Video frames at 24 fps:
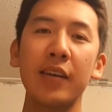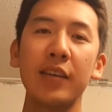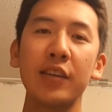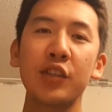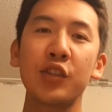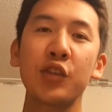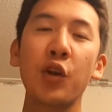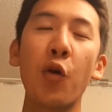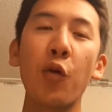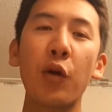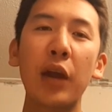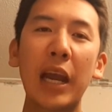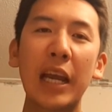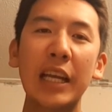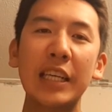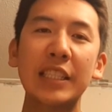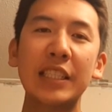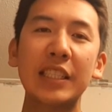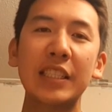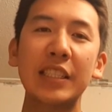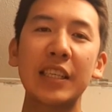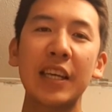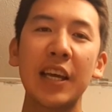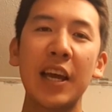
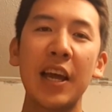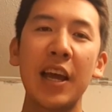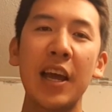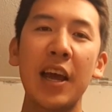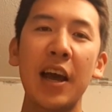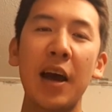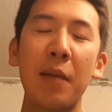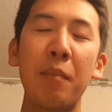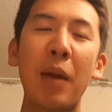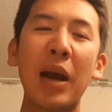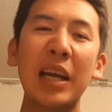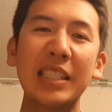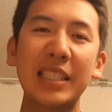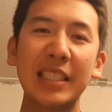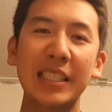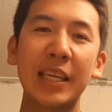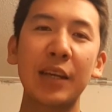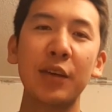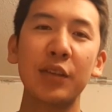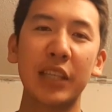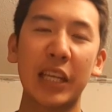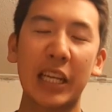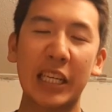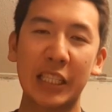showcase my
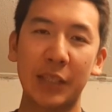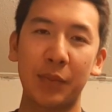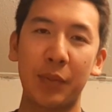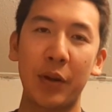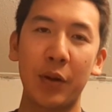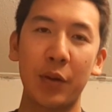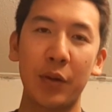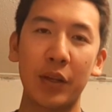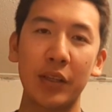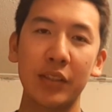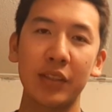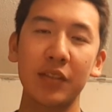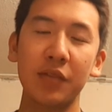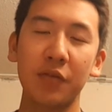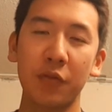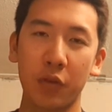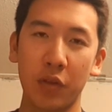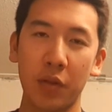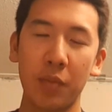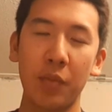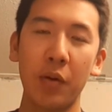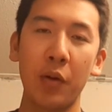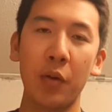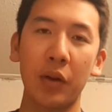skills and experience
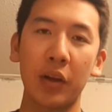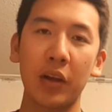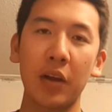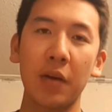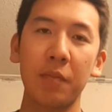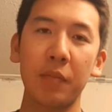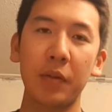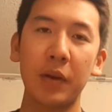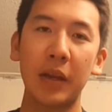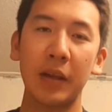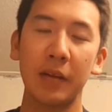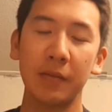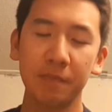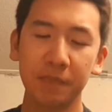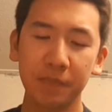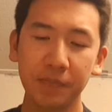for the Boeing company.